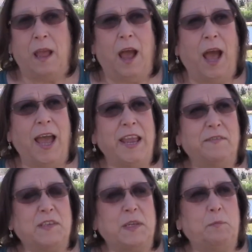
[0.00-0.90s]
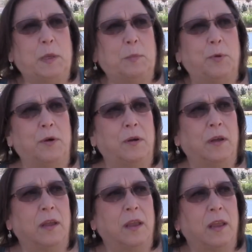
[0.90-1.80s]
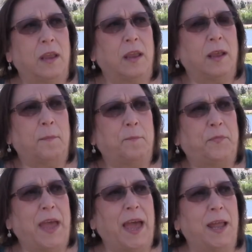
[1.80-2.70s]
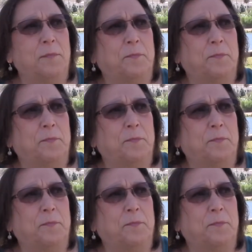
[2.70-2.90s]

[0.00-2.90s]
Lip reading: I have seen people that